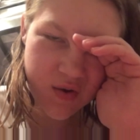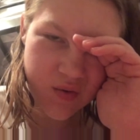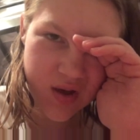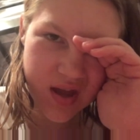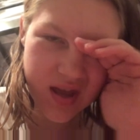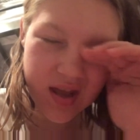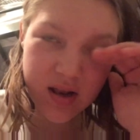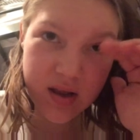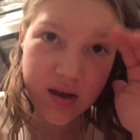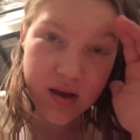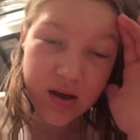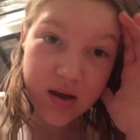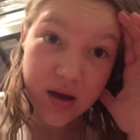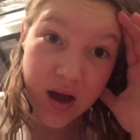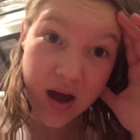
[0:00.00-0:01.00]
oh, wait,
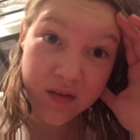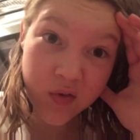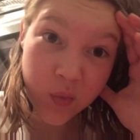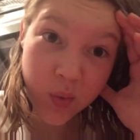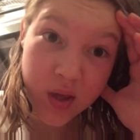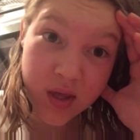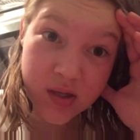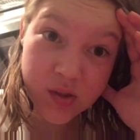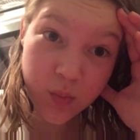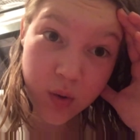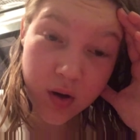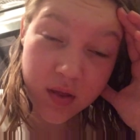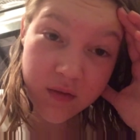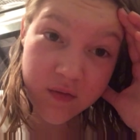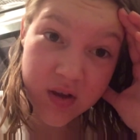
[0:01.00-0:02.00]
I have a week's
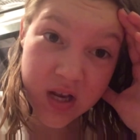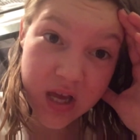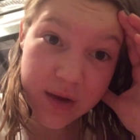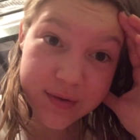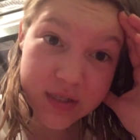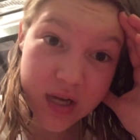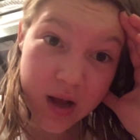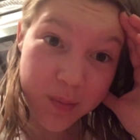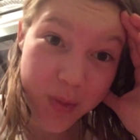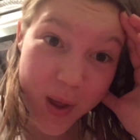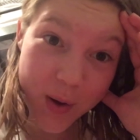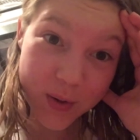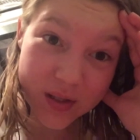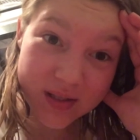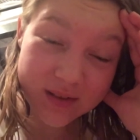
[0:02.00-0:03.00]
worth of videos to
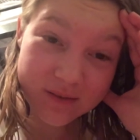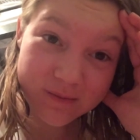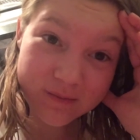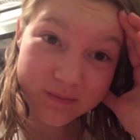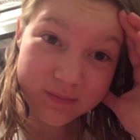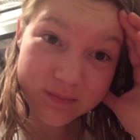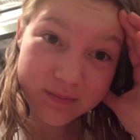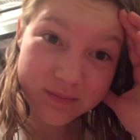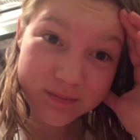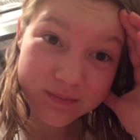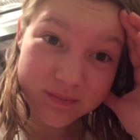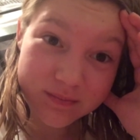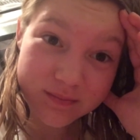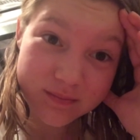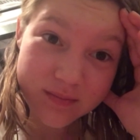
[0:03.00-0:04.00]
upload,
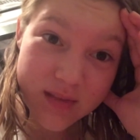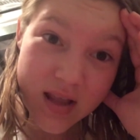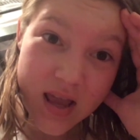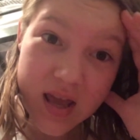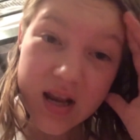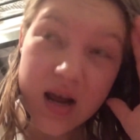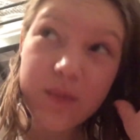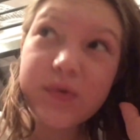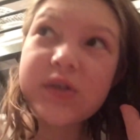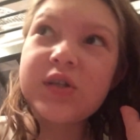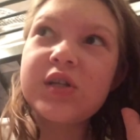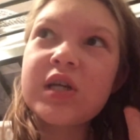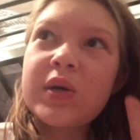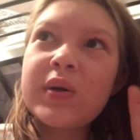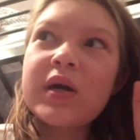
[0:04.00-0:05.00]
and I was
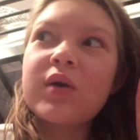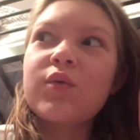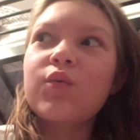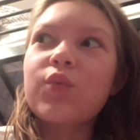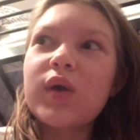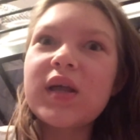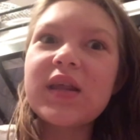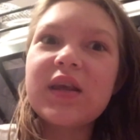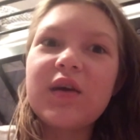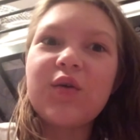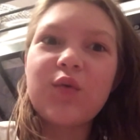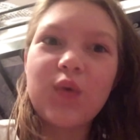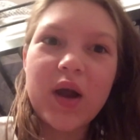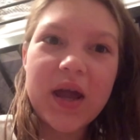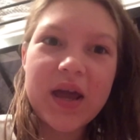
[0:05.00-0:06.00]
doing really
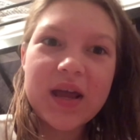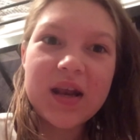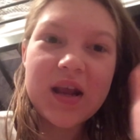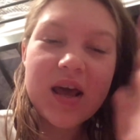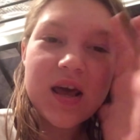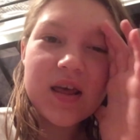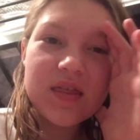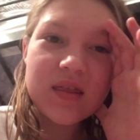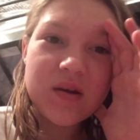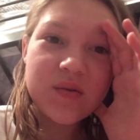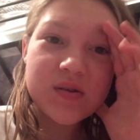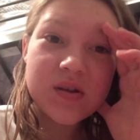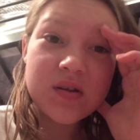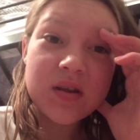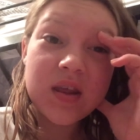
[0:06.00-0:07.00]
great, there
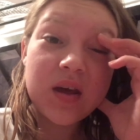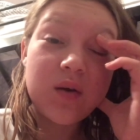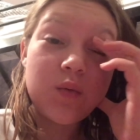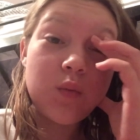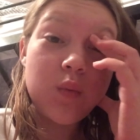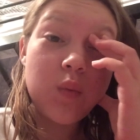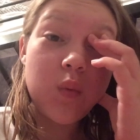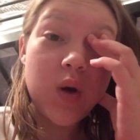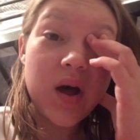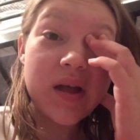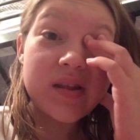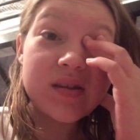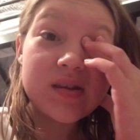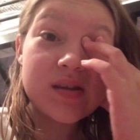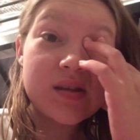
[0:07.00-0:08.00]
was only, like,
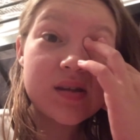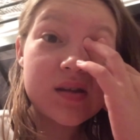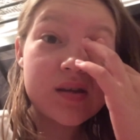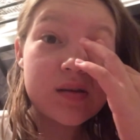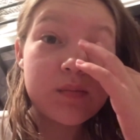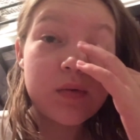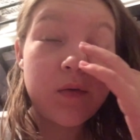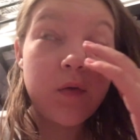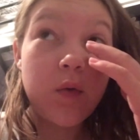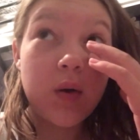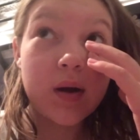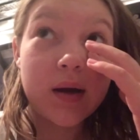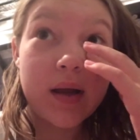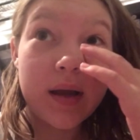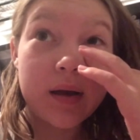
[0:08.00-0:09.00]
once
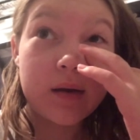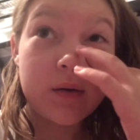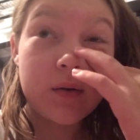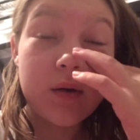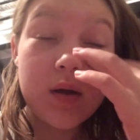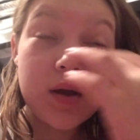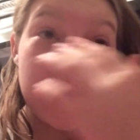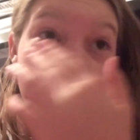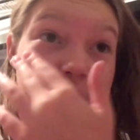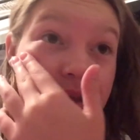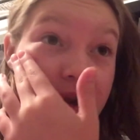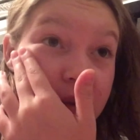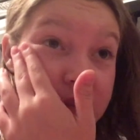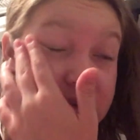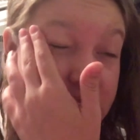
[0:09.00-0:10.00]
before now that
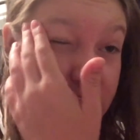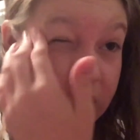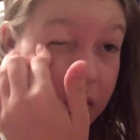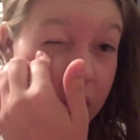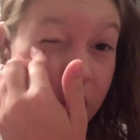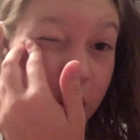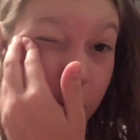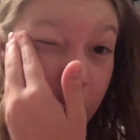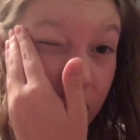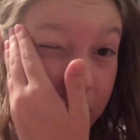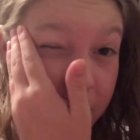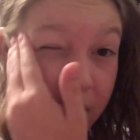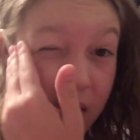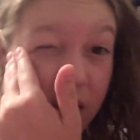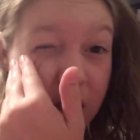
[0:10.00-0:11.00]
I was like, oh,
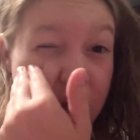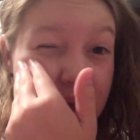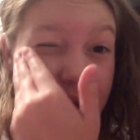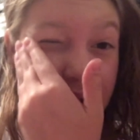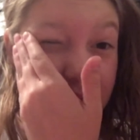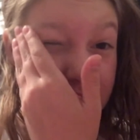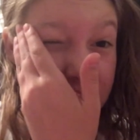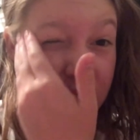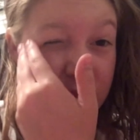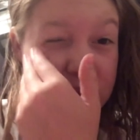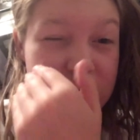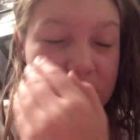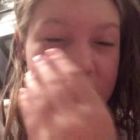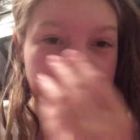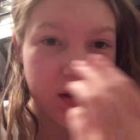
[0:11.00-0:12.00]
I'm behind, and that was
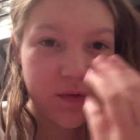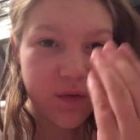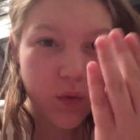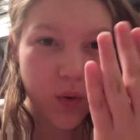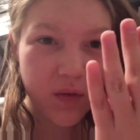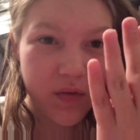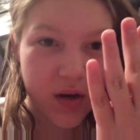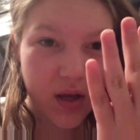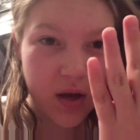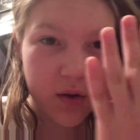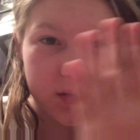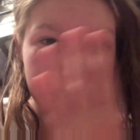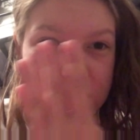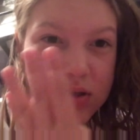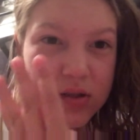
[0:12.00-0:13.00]
only, like, four
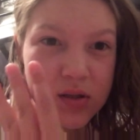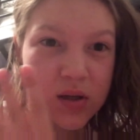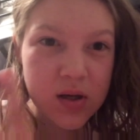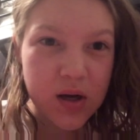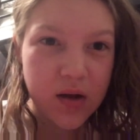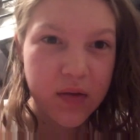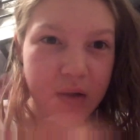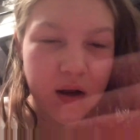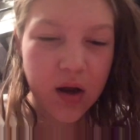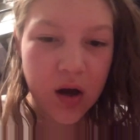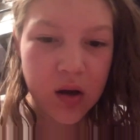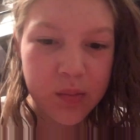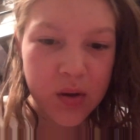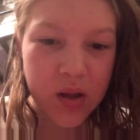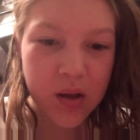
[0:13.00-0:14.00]
videos, and then I got
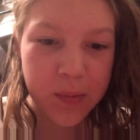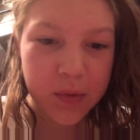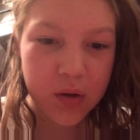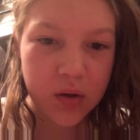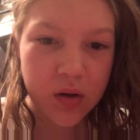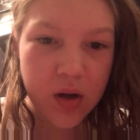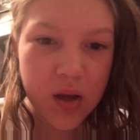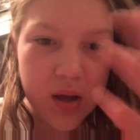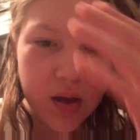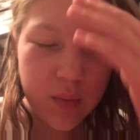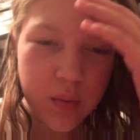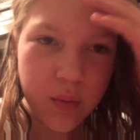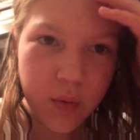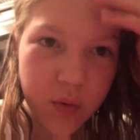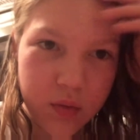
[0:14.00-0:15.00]
them all uploaded, and
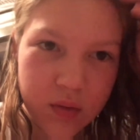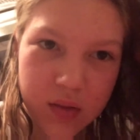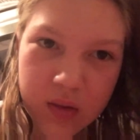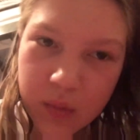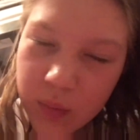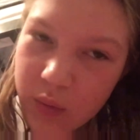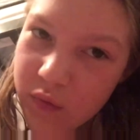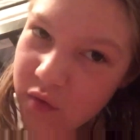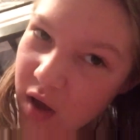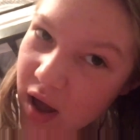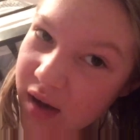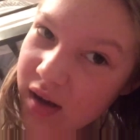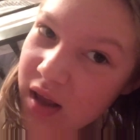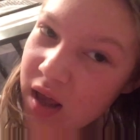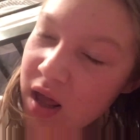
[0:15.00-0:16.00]
we were and then we were
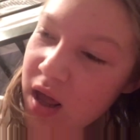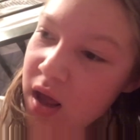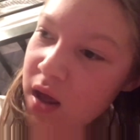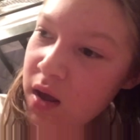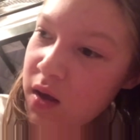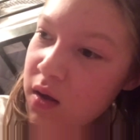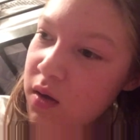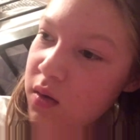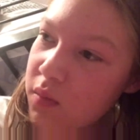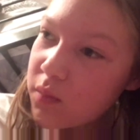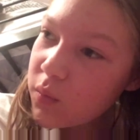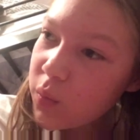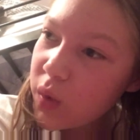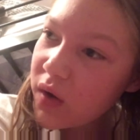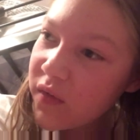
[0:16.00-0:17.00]
fine.
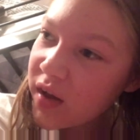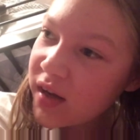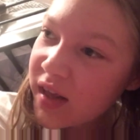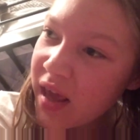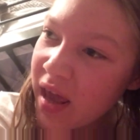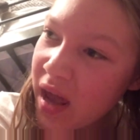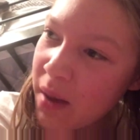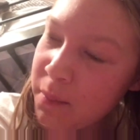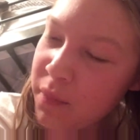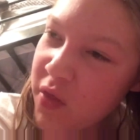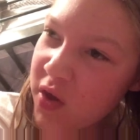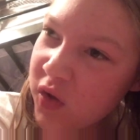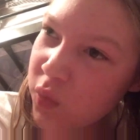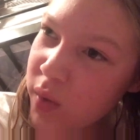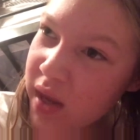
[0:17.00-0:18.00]
We're at camp
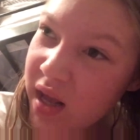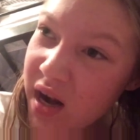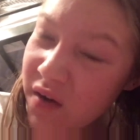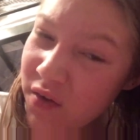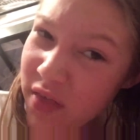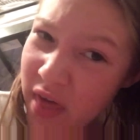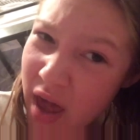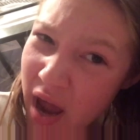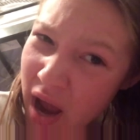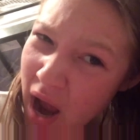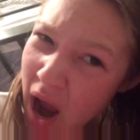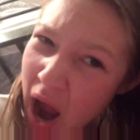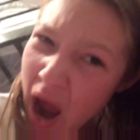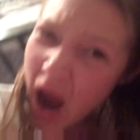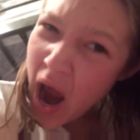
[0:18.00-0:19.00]
this week and everything,
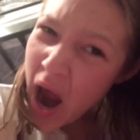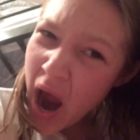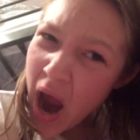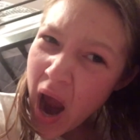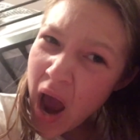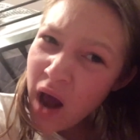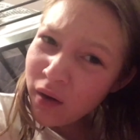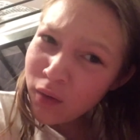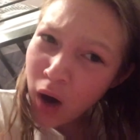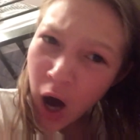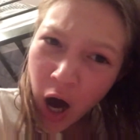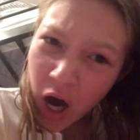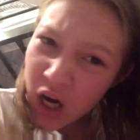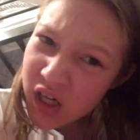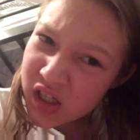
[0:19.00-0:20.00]
and
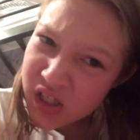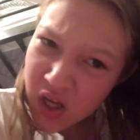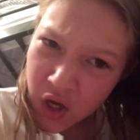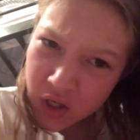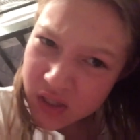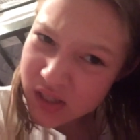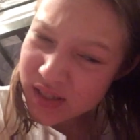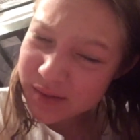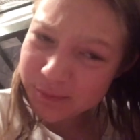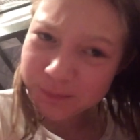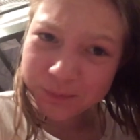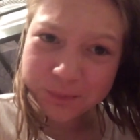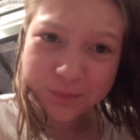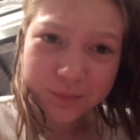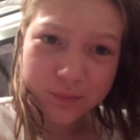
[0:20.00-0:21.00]
rehearsals.
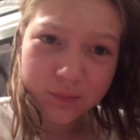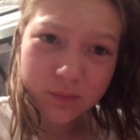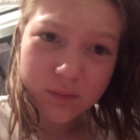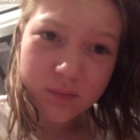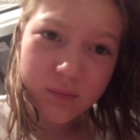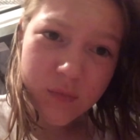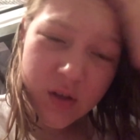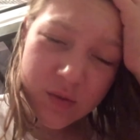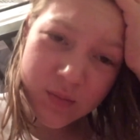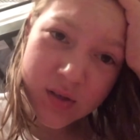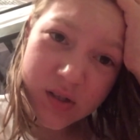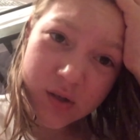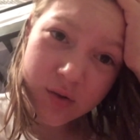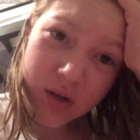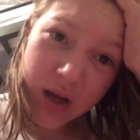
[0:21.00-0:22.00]
I've
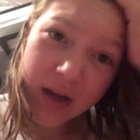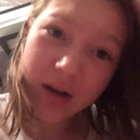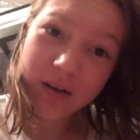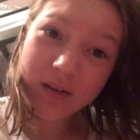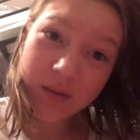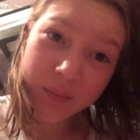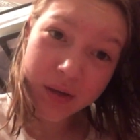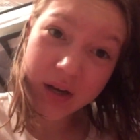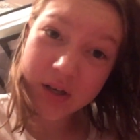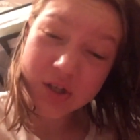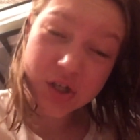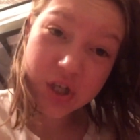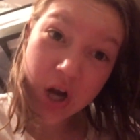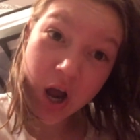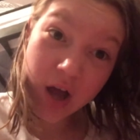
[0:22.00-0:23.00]
been so tired. I mean, I
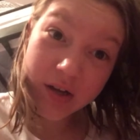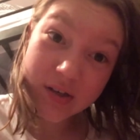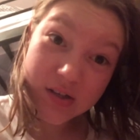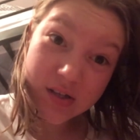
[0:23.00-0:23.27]
just drawn,